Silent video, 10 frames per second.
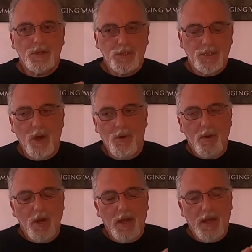
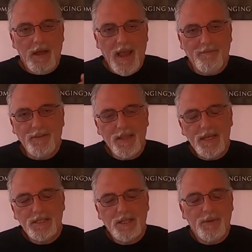So after
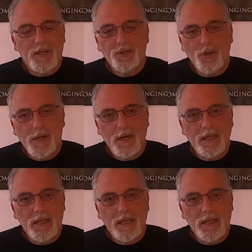this, there'll be a short